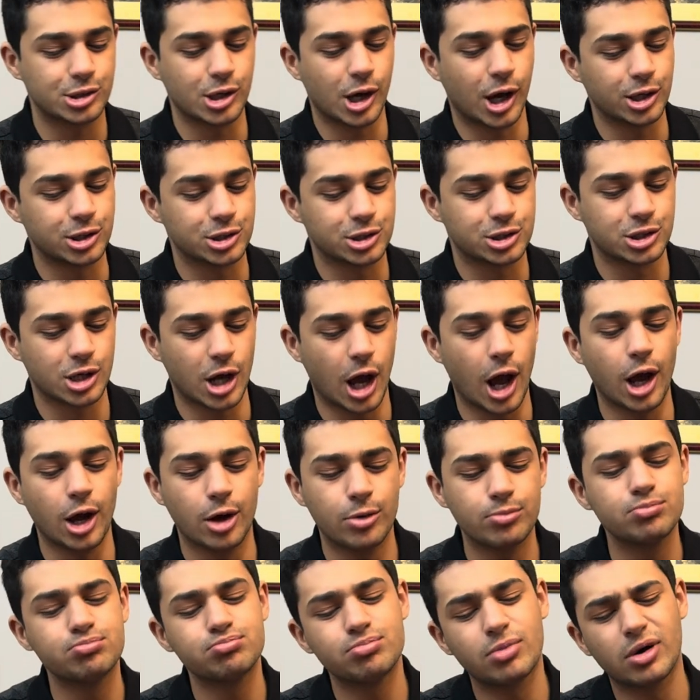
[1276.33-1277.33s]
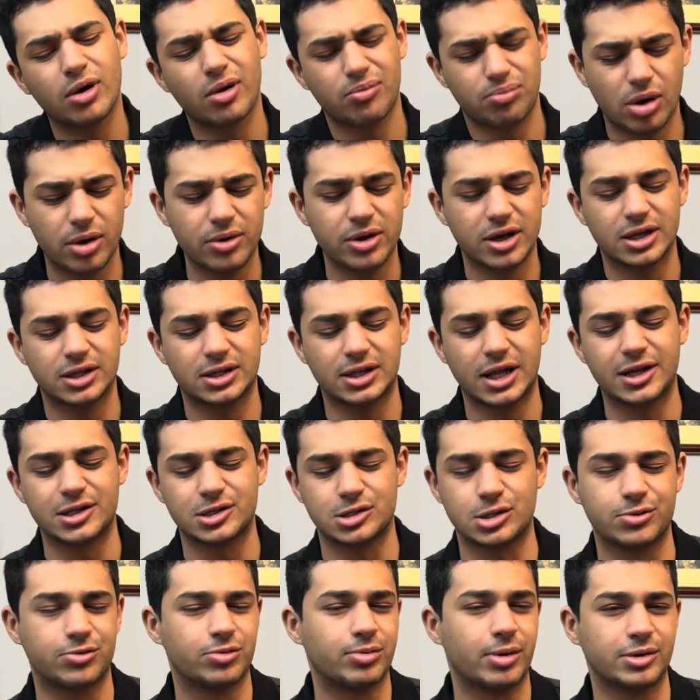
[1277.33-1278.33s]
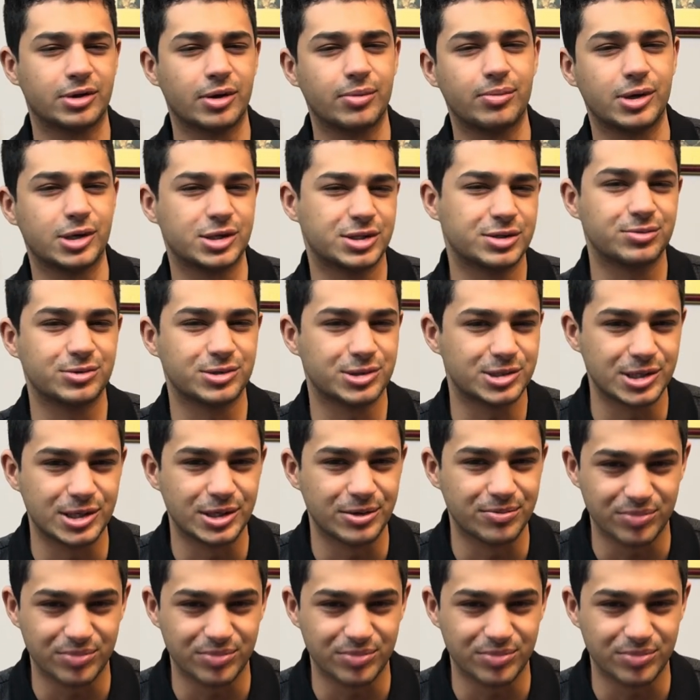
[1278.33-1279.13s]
I'm probably going to let it sit for about 10 minutes and we'll see.